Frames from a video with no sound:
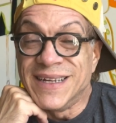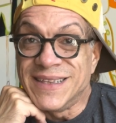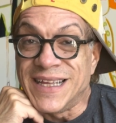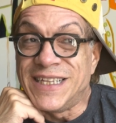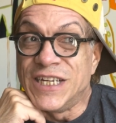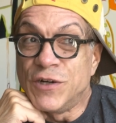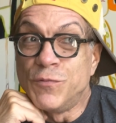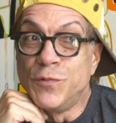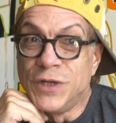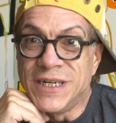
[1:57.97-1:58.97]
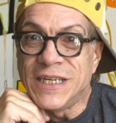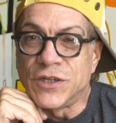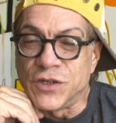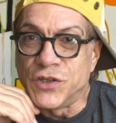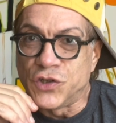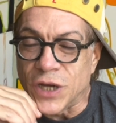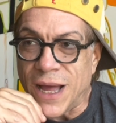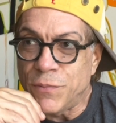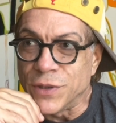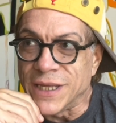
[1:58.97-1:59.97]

they did a really good job with